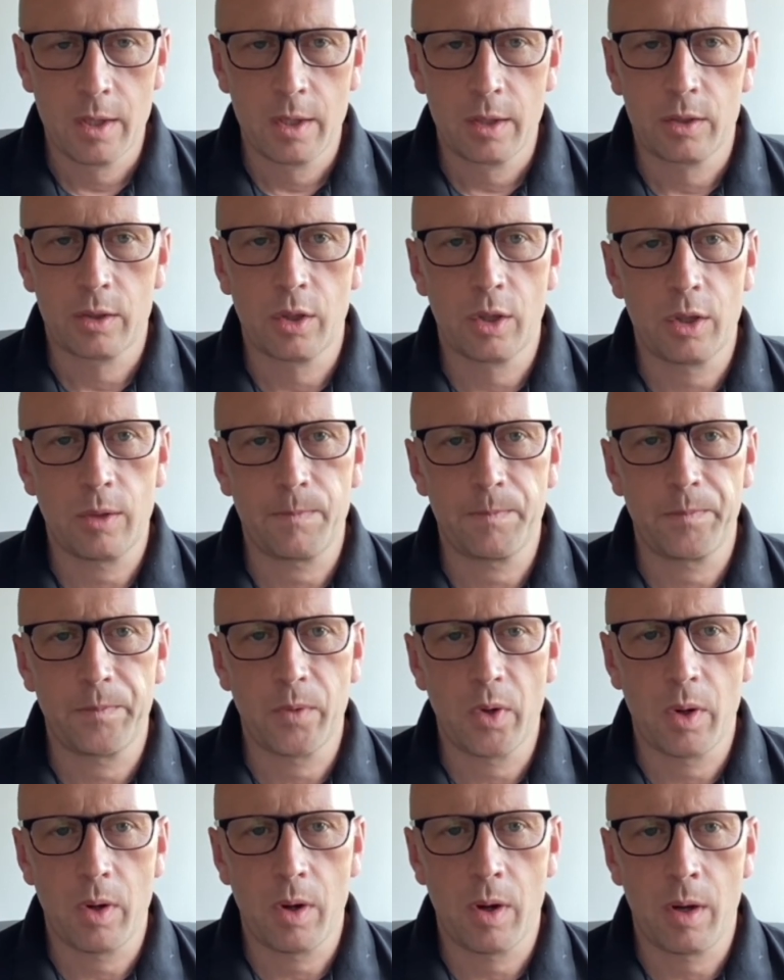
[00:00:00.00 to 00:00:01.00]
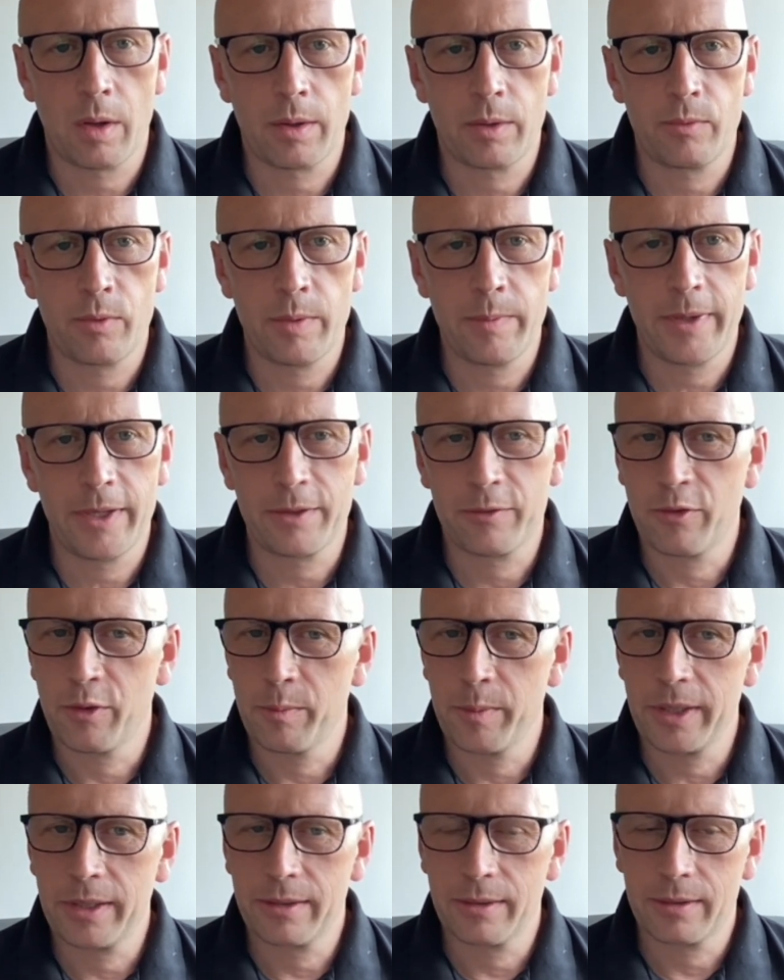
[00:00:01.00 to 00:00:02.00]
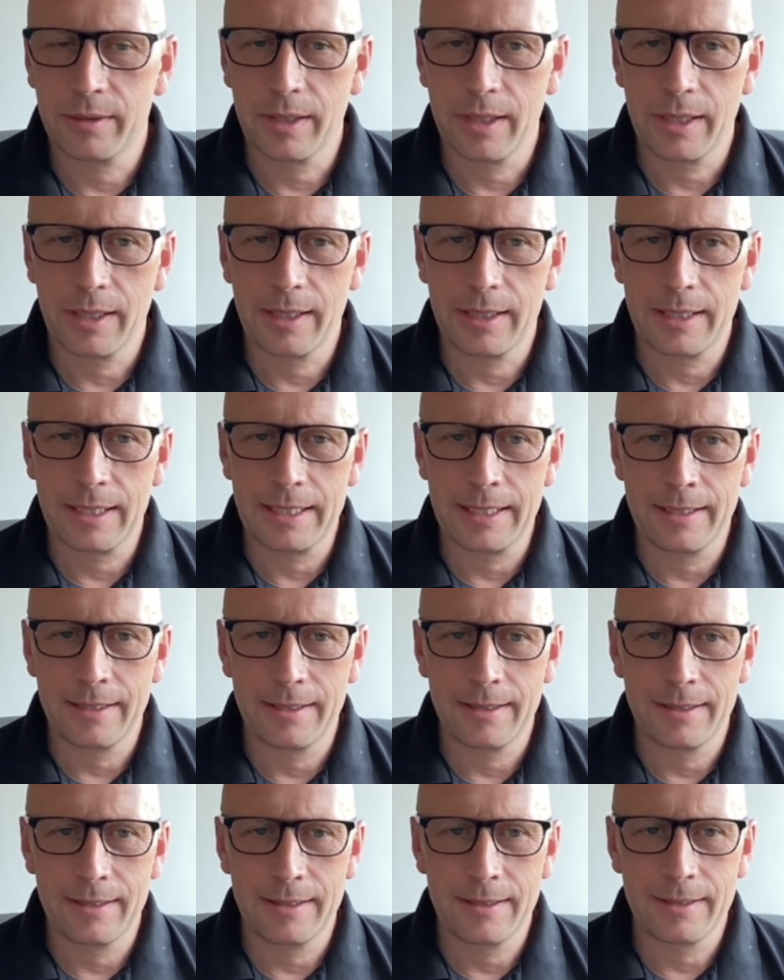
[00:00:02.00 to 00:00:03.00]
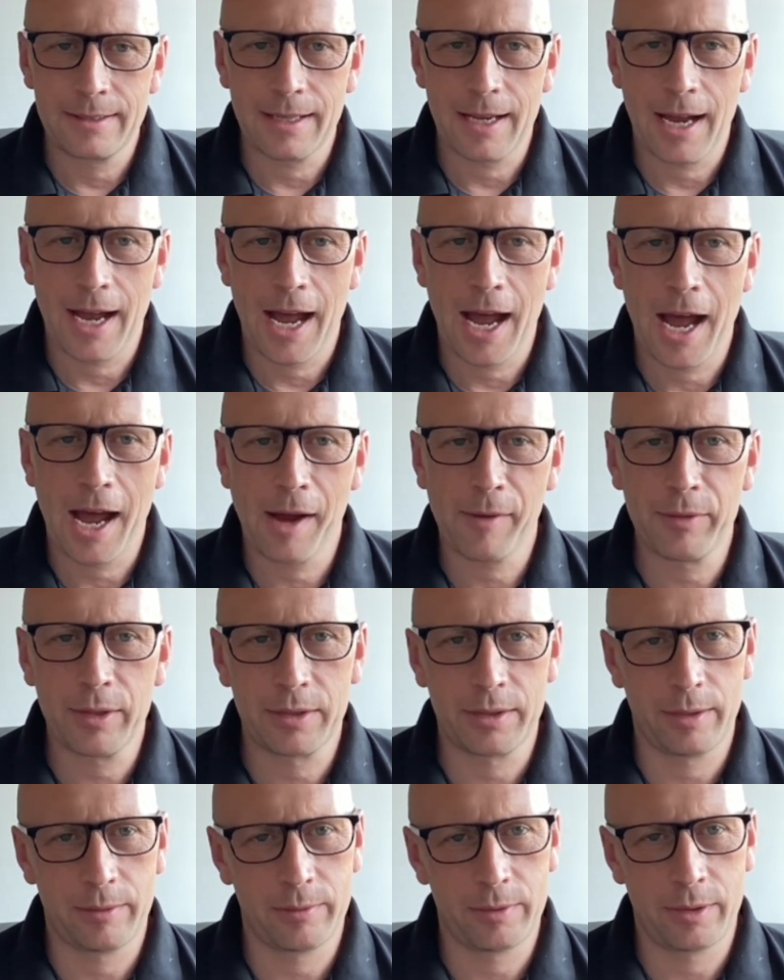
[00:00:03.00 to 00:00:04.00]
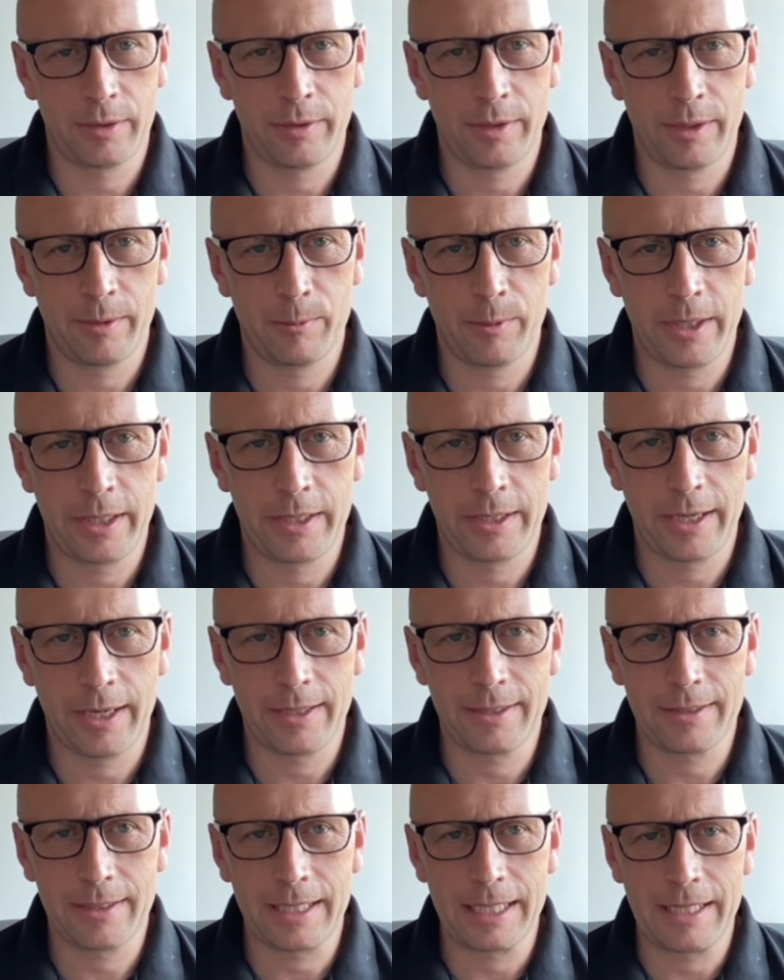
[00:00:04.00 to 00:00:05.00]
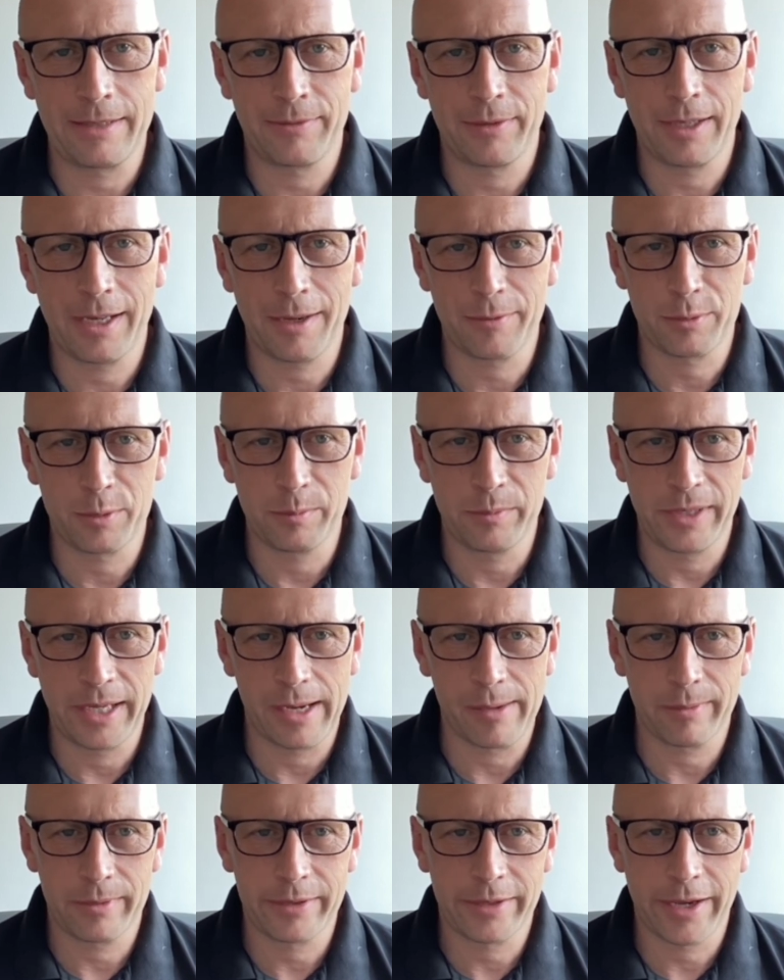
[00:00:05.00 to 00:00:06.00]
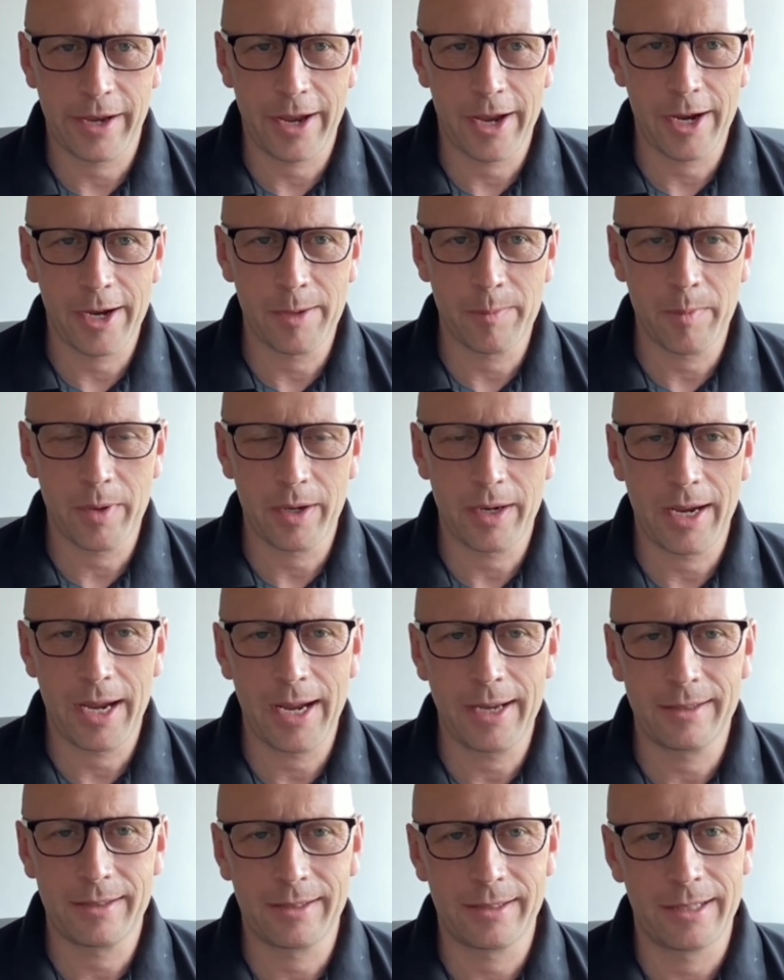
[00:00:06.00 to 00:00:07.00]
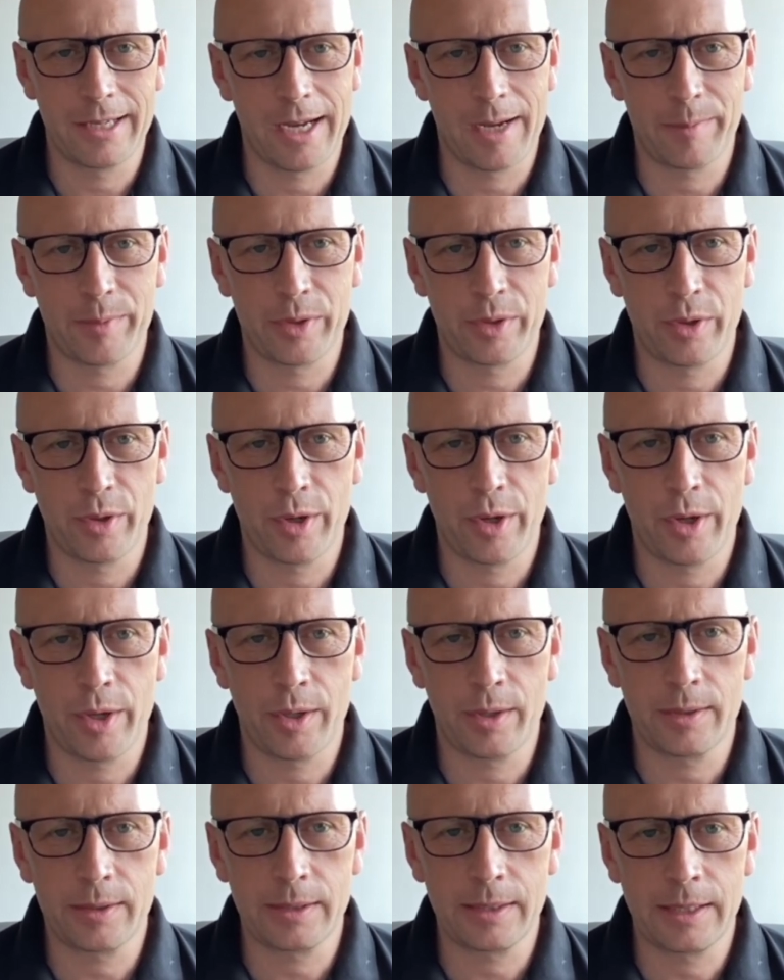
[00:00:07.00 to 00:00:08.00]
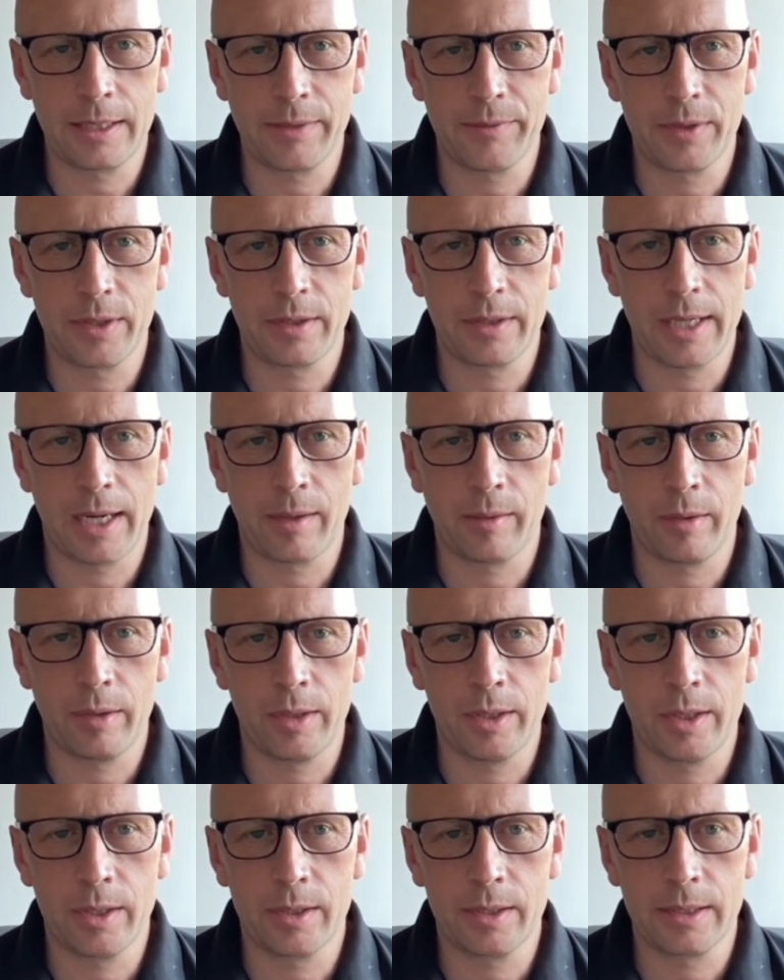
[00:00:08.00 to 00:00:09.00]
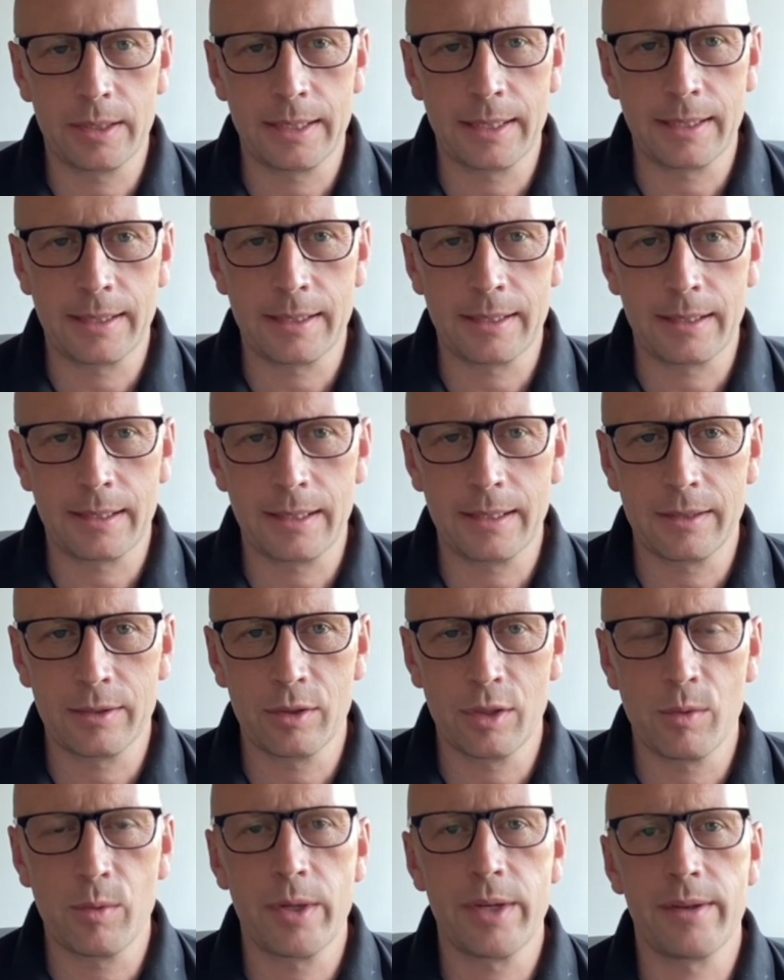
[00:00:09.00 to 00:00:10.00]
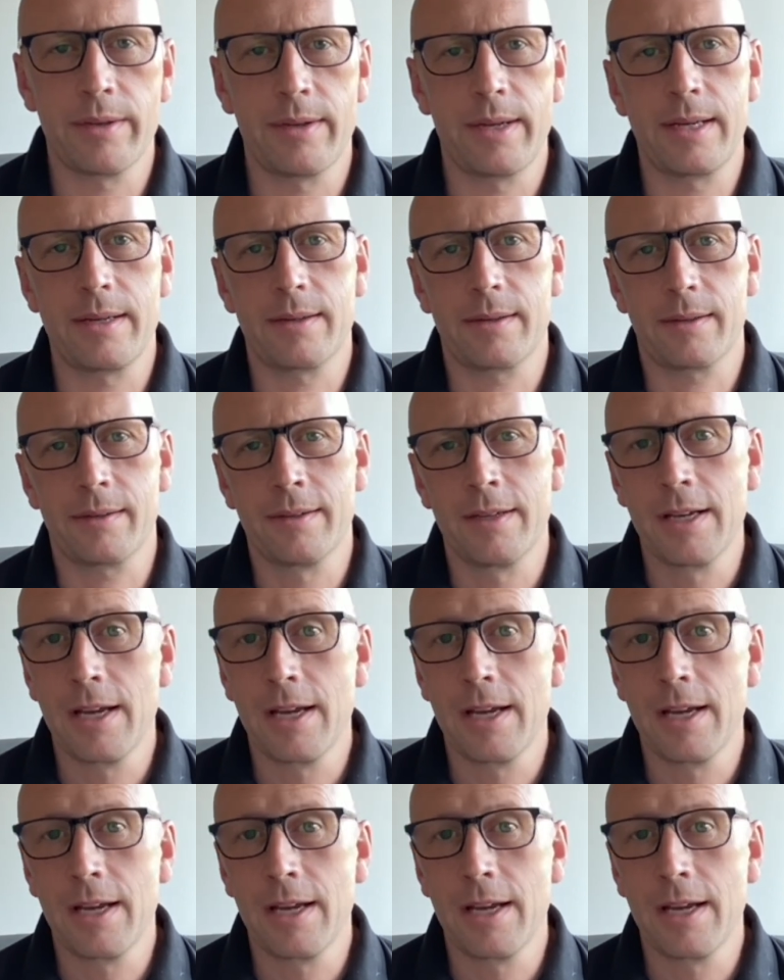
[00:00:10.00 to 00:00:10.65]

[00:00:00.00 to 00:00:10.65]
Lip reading: So all that remains for me to say is have yourselves a great weekend. If you have some downtime, head to the App Store, give us a download and let us know what you think.